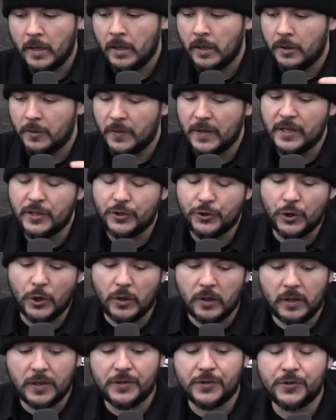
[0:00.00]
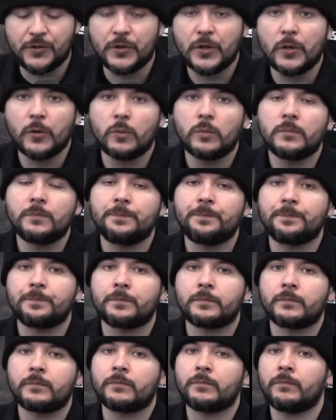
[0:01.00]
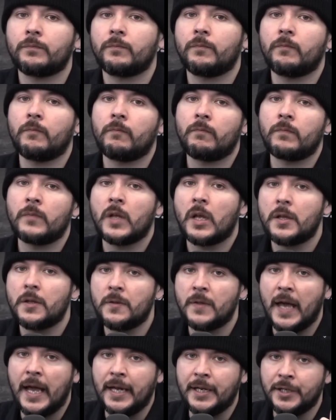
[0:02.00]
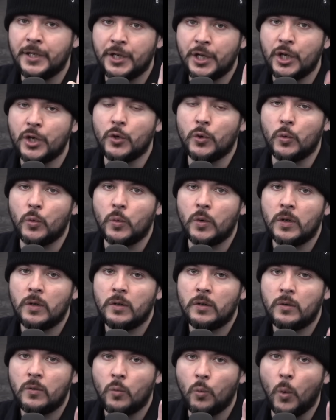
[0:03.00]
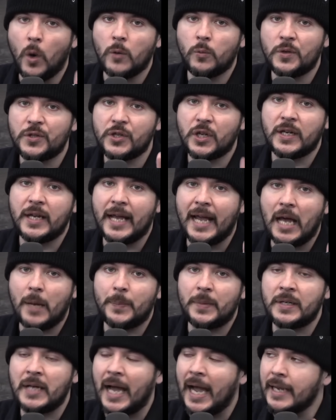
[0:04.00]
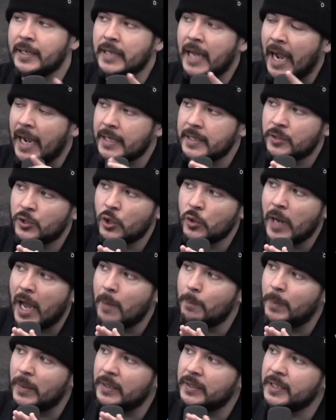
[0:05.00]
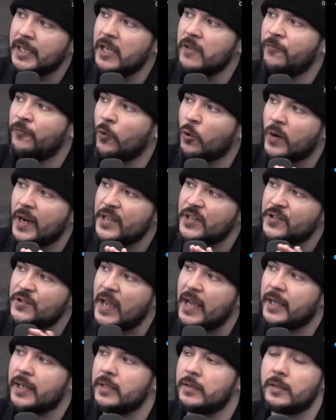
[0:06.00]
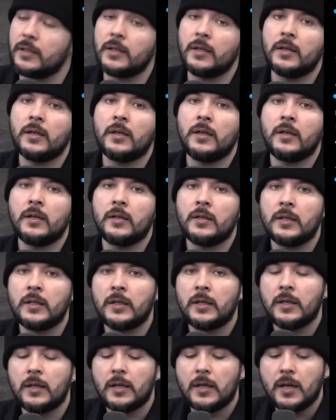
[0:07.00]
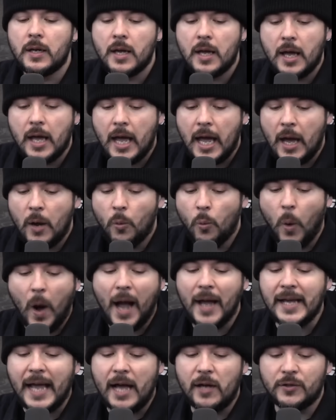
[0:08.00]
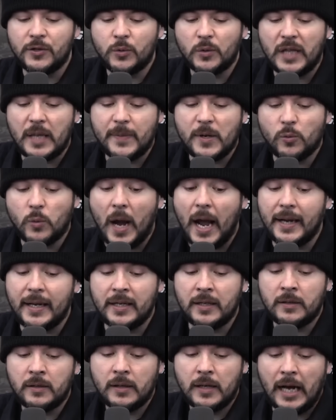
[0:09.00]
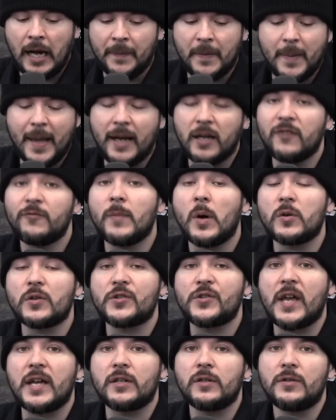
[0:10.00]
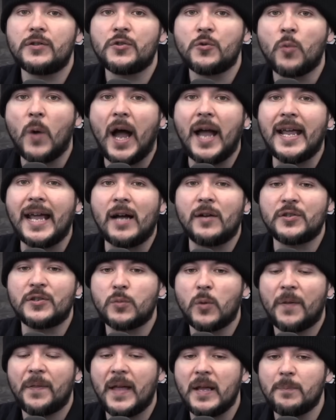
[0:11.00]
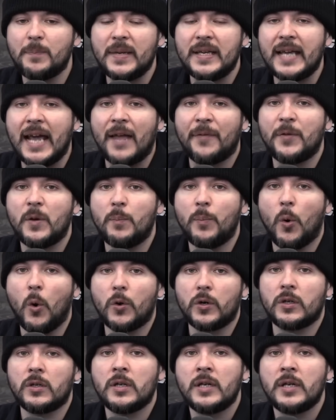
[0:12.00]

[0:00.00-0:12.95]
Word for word: These journalists knew. They knew what was going to happen. I, I do not believe for a second why else would they be riding on the back of motorcycles? Why else would they be at the border?